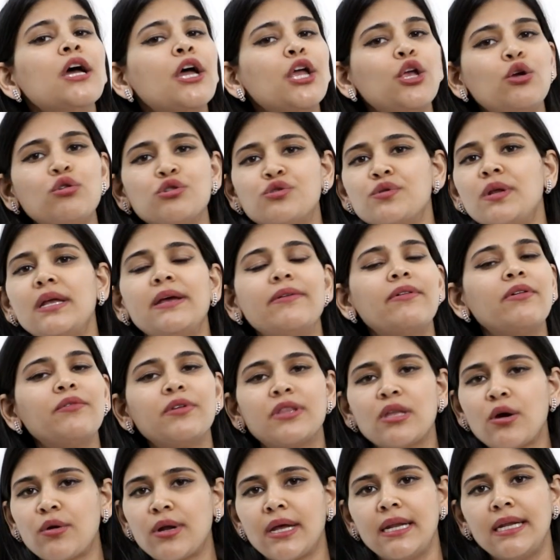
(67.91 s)
usually even
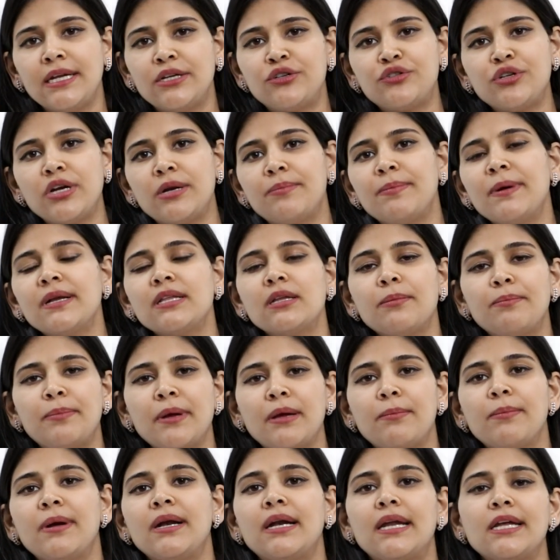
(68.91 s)
without any treatment, the
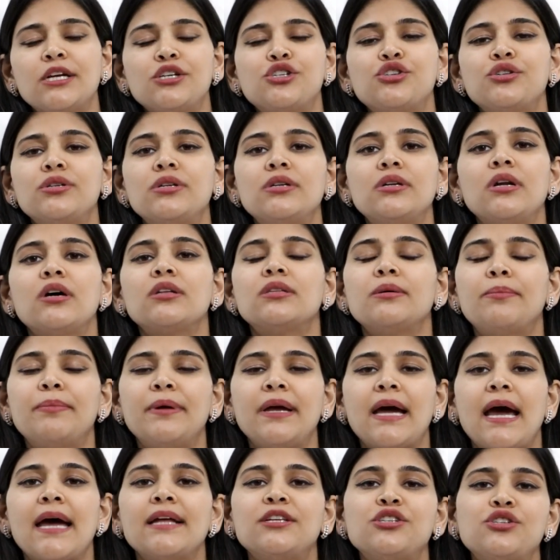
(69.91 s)
pigmentation, the
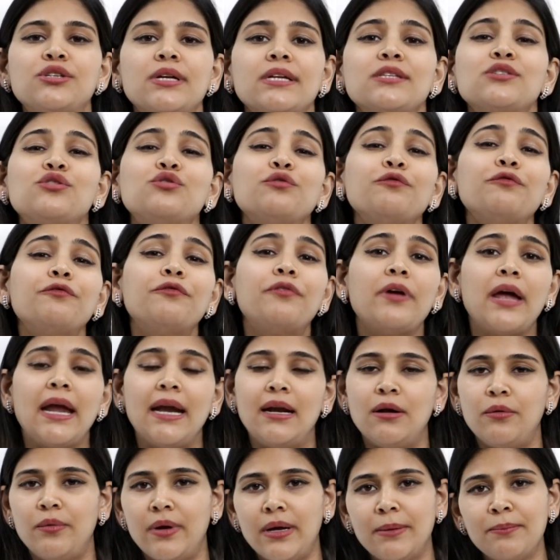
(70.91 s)
PIH tends to
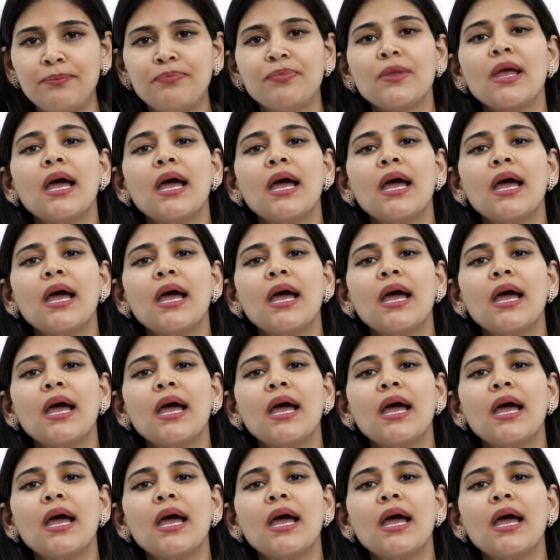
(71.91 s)
fade away.